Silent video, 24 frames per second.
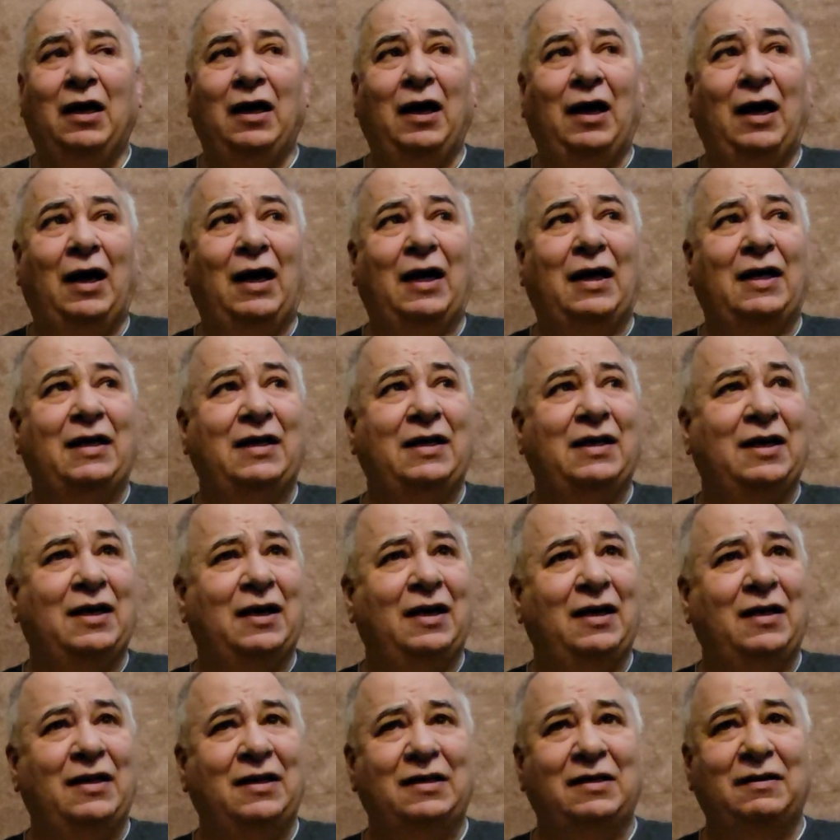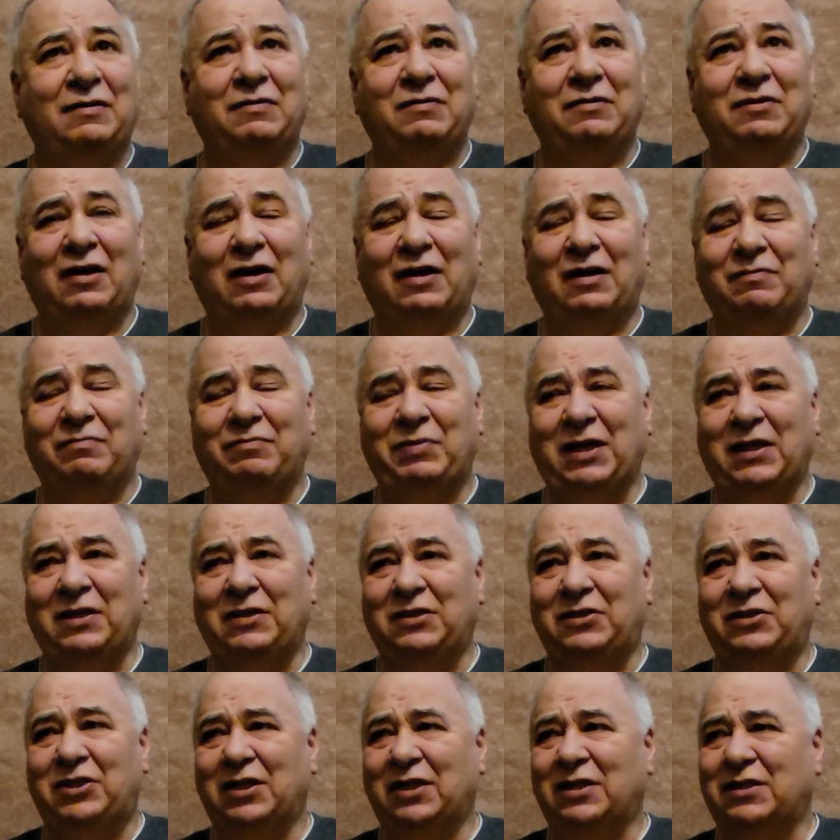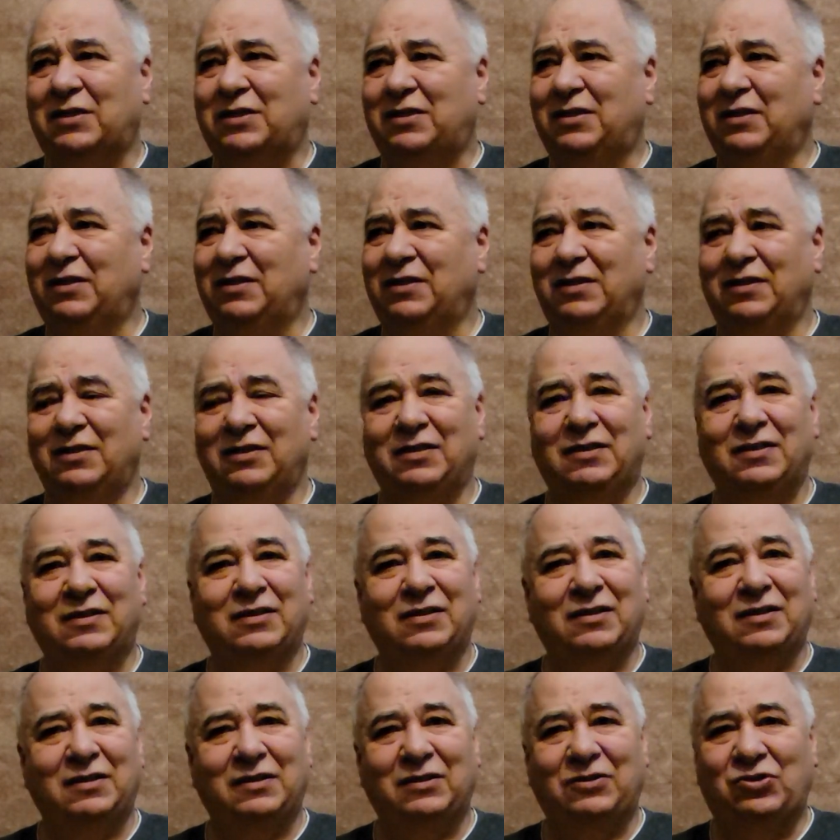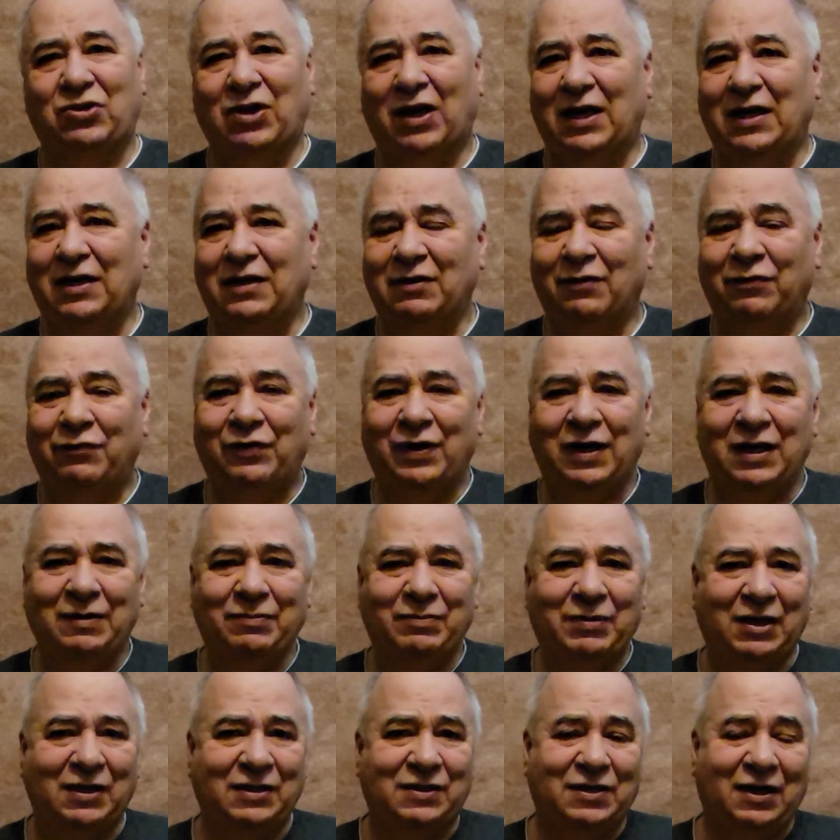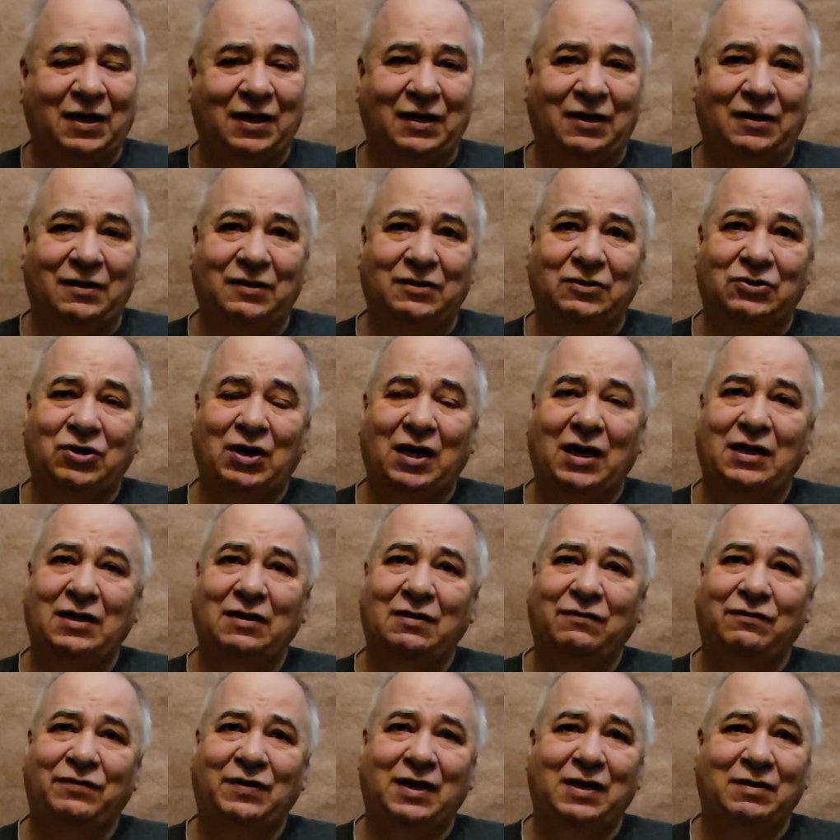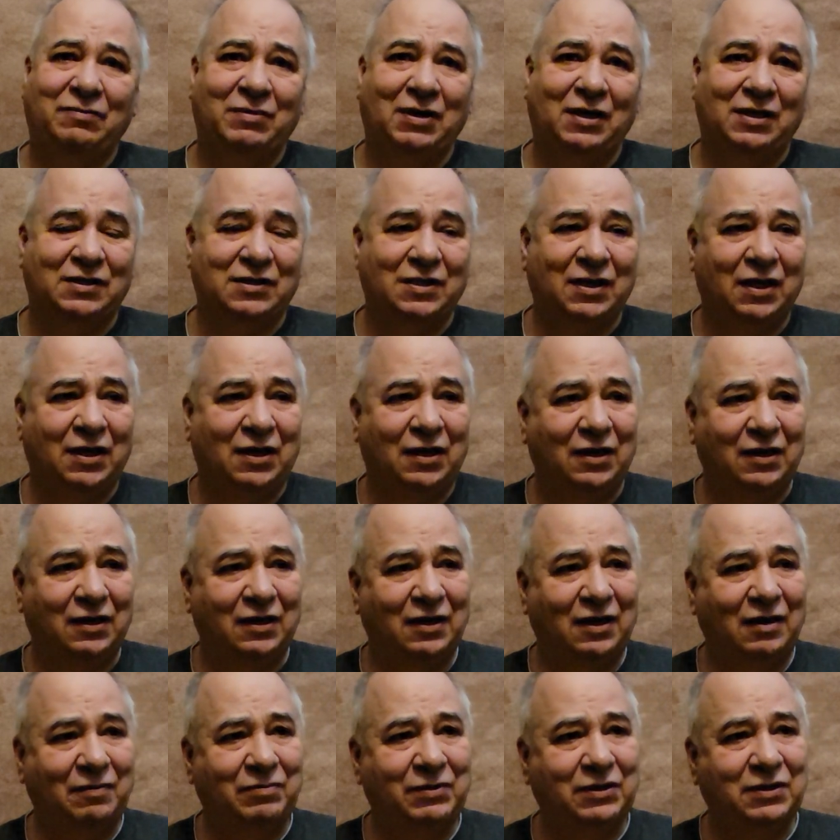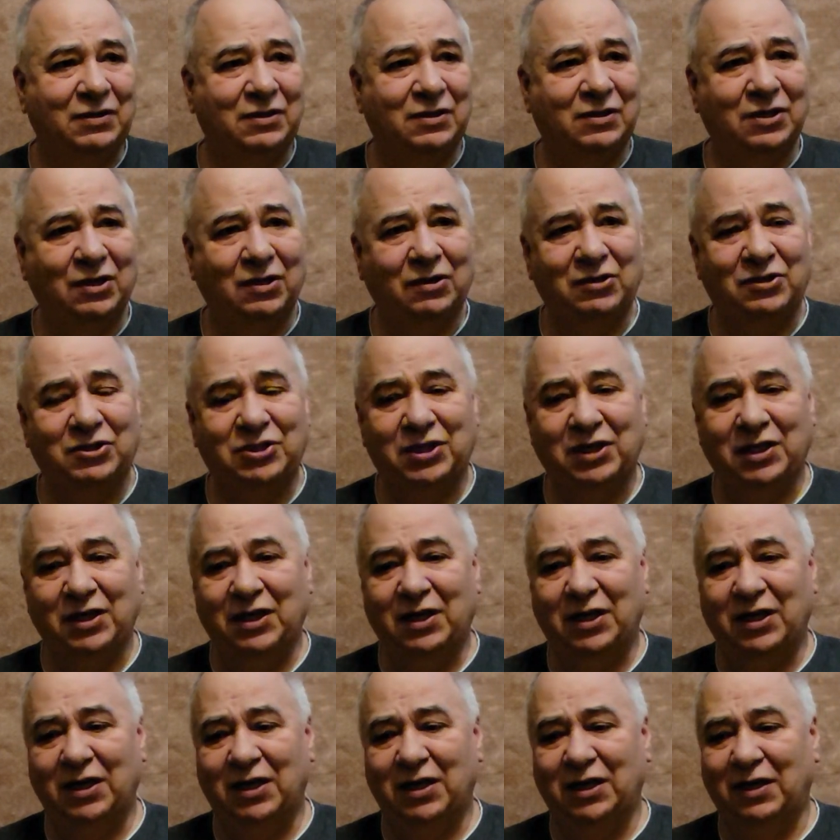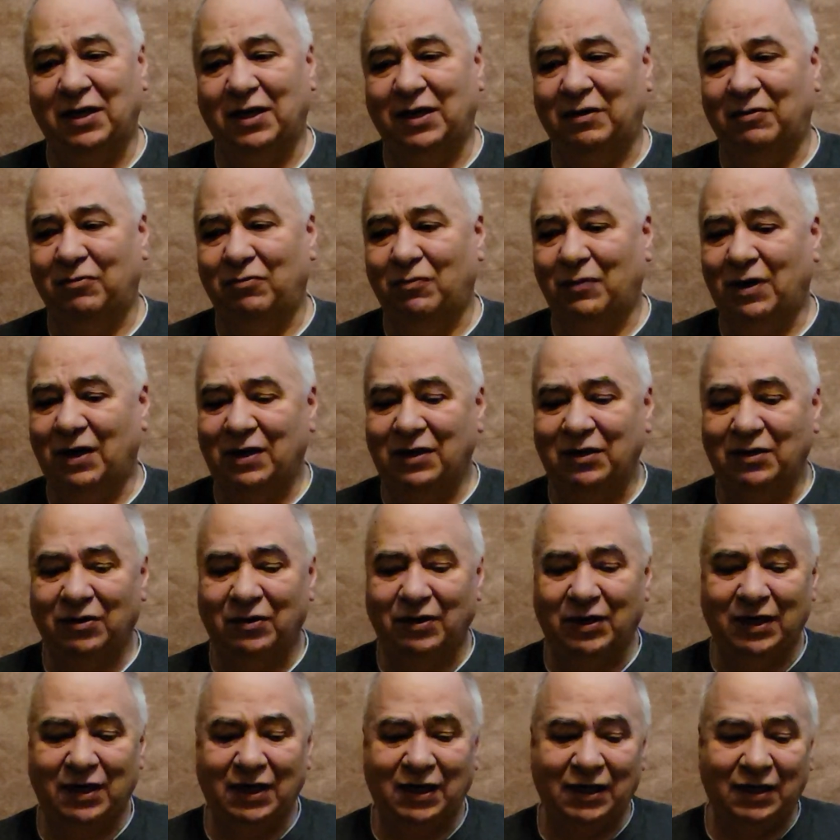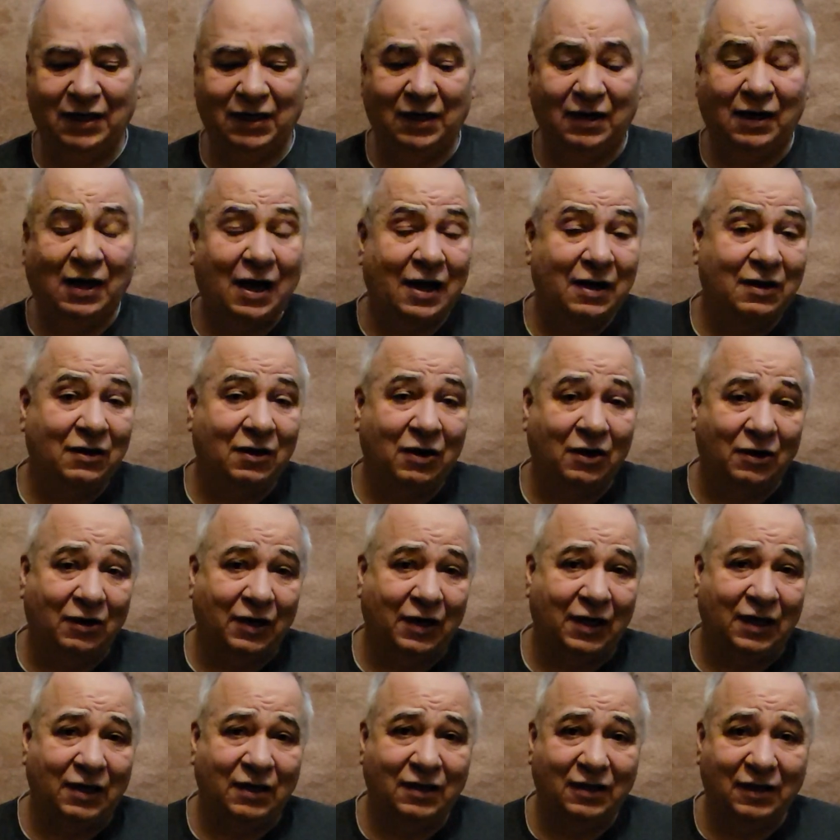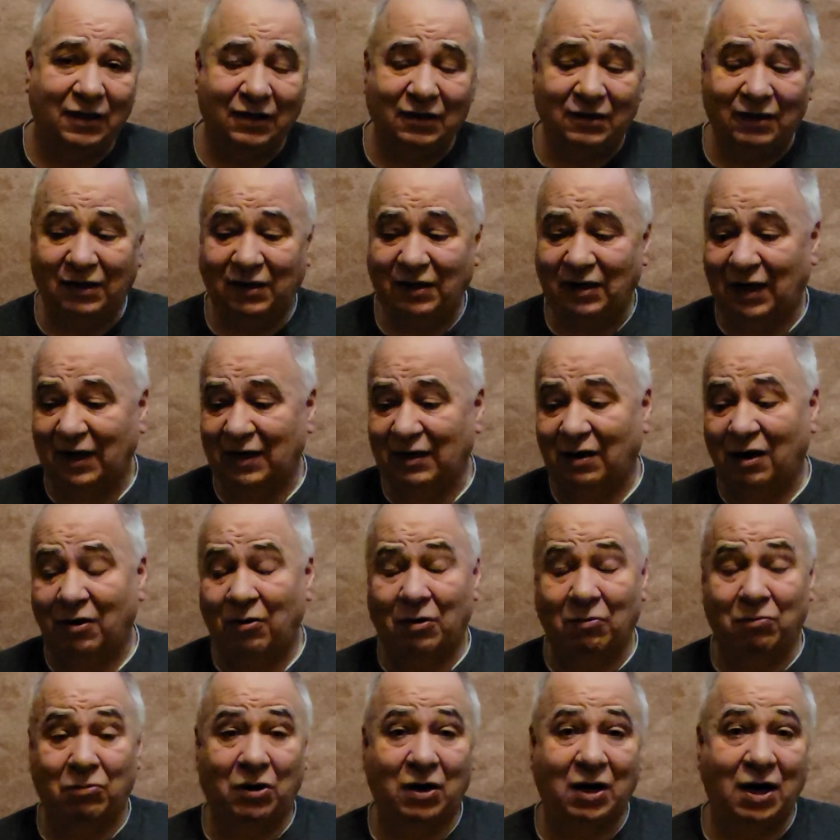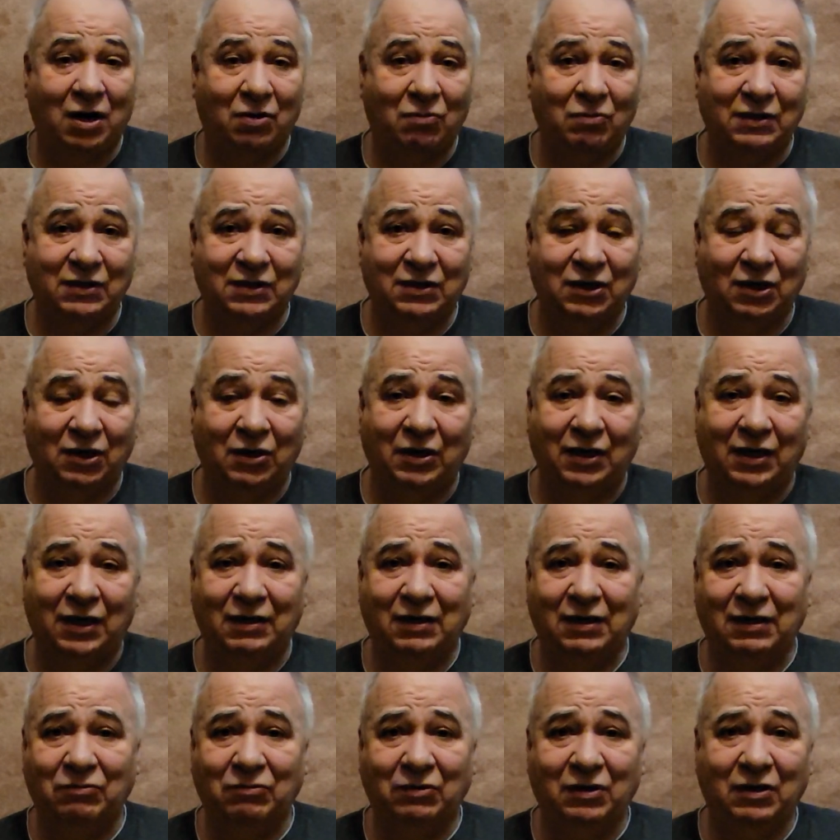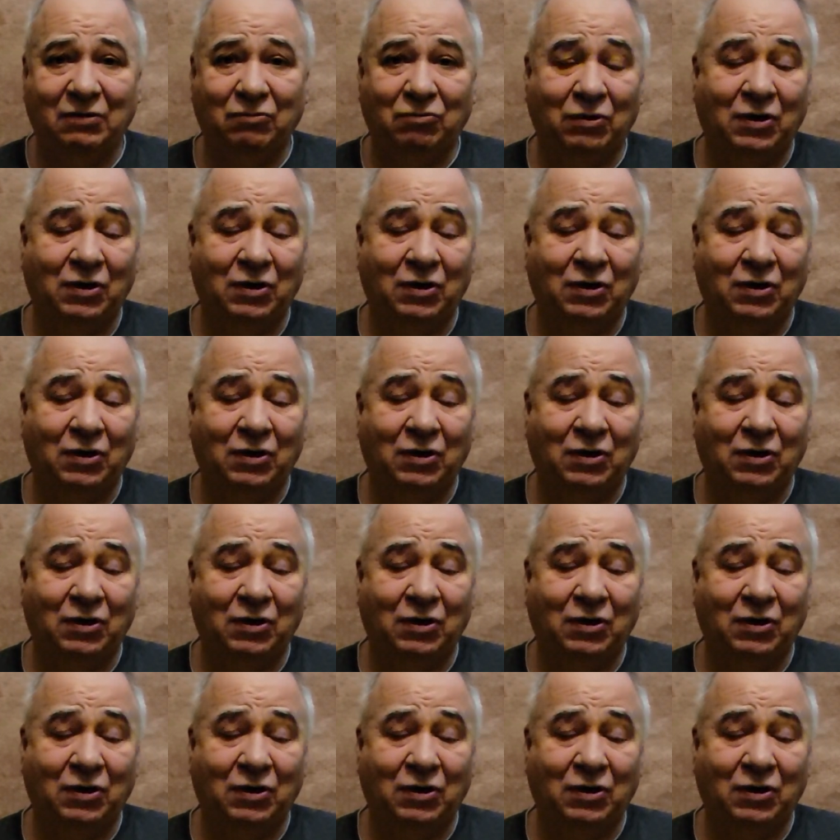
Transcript: I've been just trying to find my style, and I've been searching and wondering and learning. Like we're always learning.